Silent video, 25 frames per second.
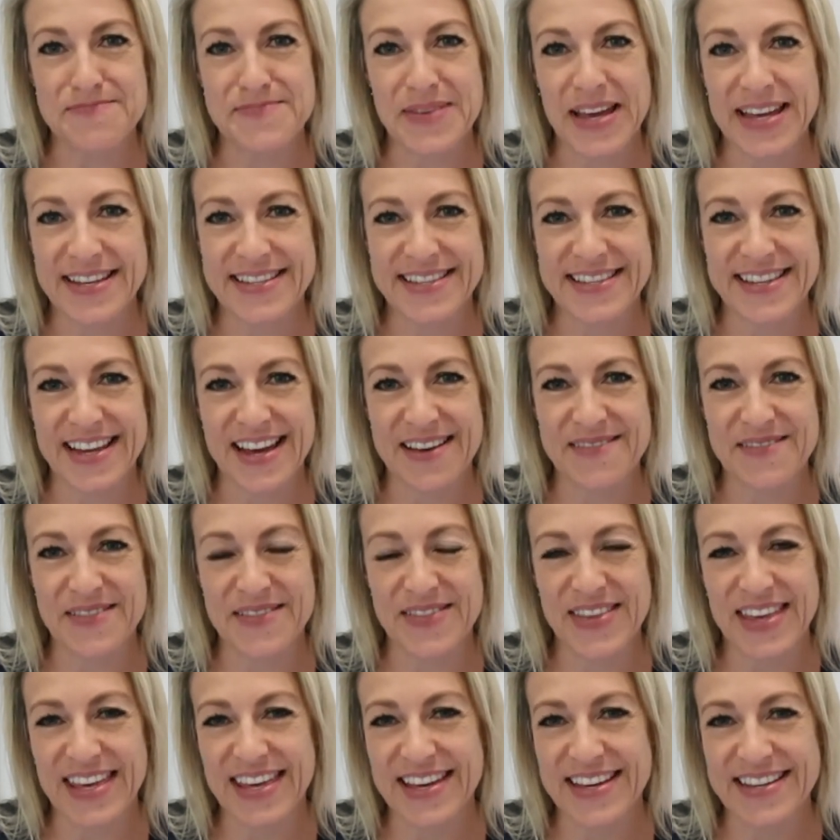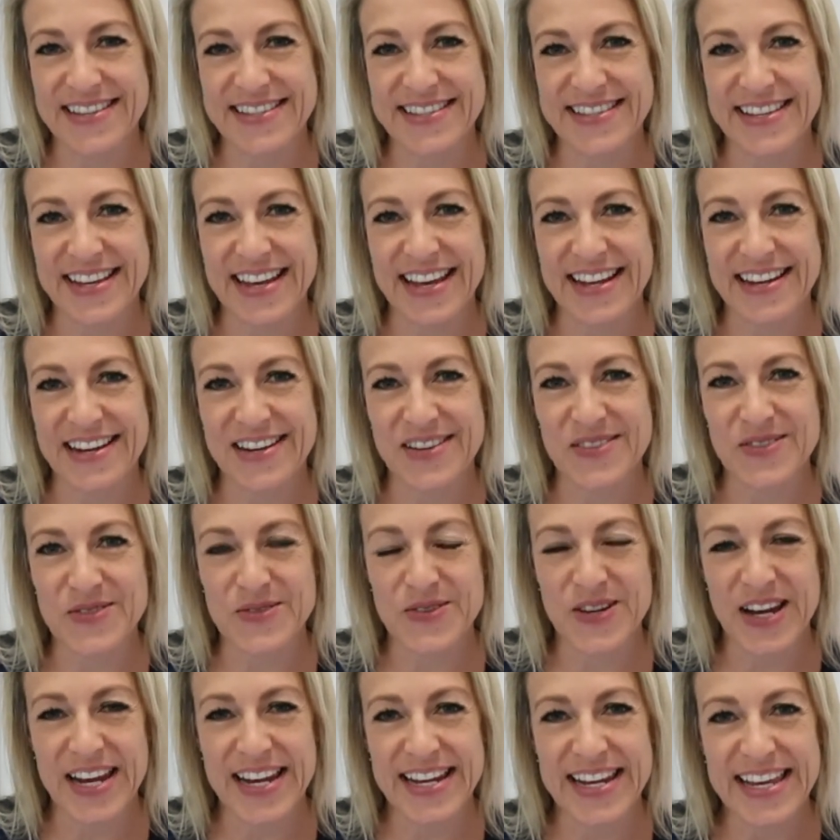best time of the year to get it all
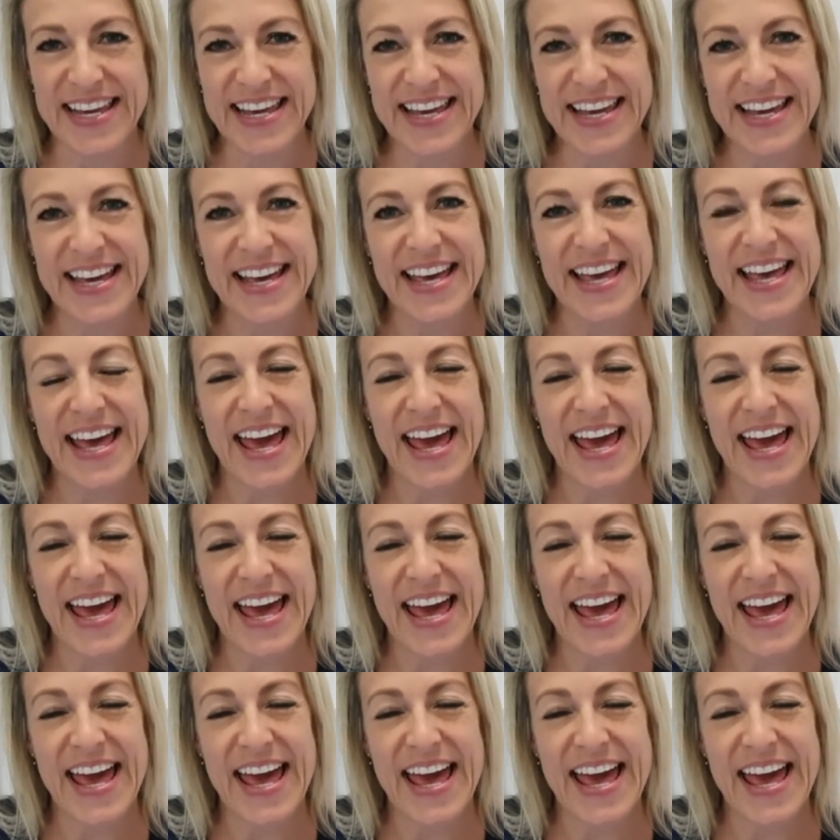ready,